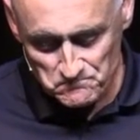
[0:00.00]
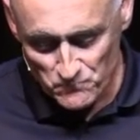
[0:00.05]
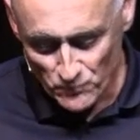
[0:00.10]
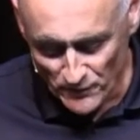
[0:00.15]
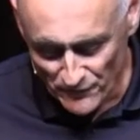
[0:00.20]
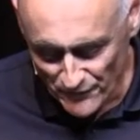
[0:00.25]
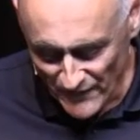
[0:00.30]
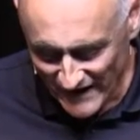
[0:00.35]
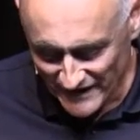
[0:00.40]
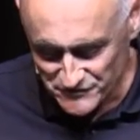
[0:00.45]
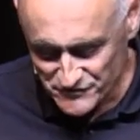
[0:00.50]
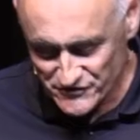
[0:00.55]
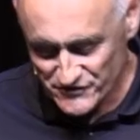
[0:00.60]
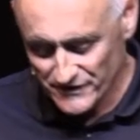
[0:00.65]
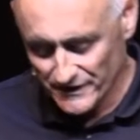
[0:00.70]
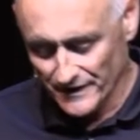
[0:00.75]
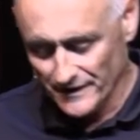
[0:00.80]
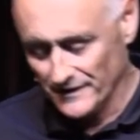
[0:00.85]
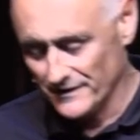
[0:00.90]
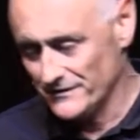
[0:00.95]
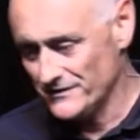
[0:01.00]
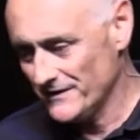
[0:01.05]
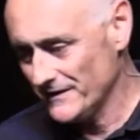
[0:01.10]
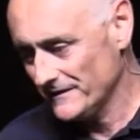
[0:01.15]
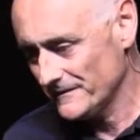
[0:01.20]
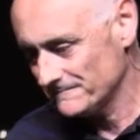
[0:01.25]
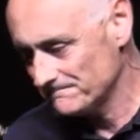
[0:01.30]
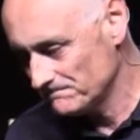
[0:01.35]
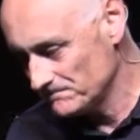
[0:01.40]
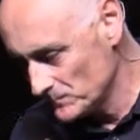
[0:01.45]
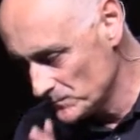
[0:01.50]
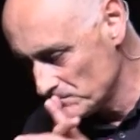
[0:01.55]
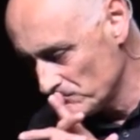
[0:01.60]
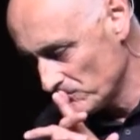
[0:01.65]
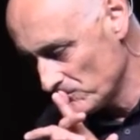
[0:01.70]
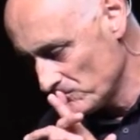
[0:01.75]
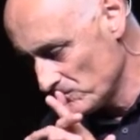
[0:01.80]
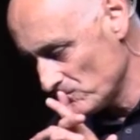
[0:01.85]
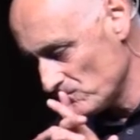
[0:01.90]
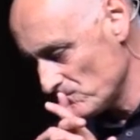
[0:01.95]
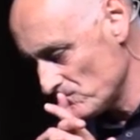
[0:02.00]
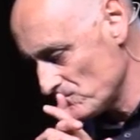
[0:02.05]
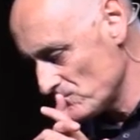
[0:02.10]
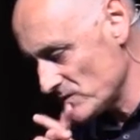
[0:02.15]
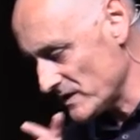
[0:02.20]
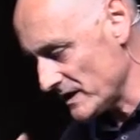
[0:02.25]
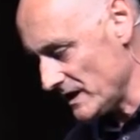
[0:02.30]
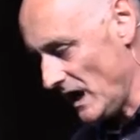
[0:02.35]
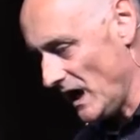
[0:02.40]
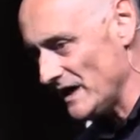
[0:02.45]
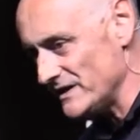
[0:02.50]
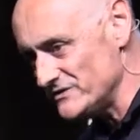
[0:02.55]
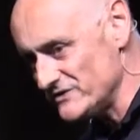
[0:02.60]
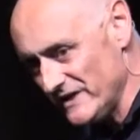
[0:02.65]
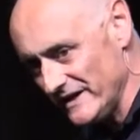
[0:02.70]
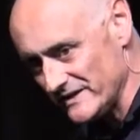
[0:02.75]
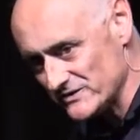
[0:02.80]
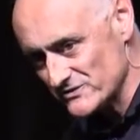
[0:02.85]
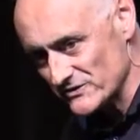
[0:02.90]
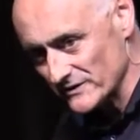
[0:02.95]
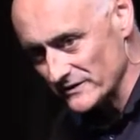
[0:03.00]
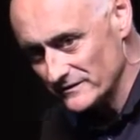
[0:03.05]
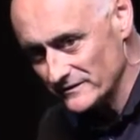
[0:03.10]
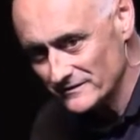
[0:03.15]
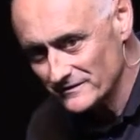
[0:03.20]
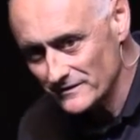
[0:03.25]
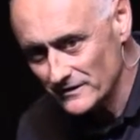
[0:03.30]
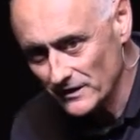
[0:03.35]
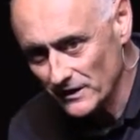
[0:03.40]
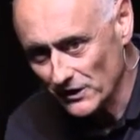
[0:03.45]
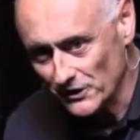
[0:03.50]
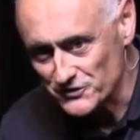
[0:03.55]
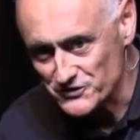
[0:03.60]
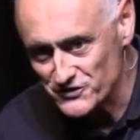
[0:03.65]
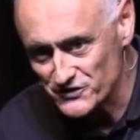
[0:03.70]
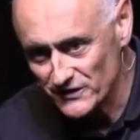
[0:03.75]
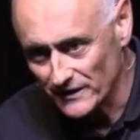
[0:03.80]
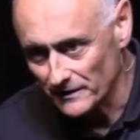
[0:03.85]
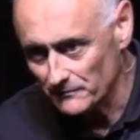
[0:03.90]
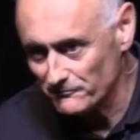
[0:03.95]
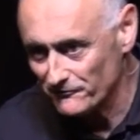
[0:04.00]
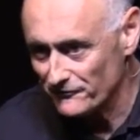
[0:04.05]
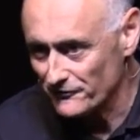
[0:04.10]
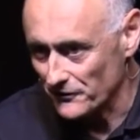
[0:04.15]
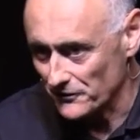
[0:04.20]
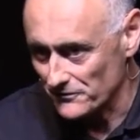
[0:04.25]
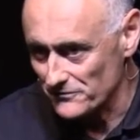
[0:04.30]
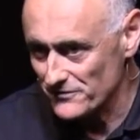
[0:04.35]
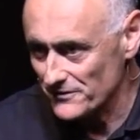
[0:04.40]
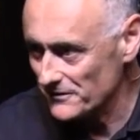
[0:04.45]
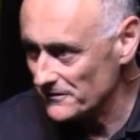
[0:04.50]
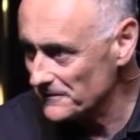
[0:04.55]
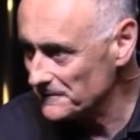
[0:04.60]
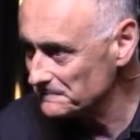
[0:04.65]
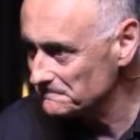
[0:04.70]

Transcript: with that said, God takes it a step further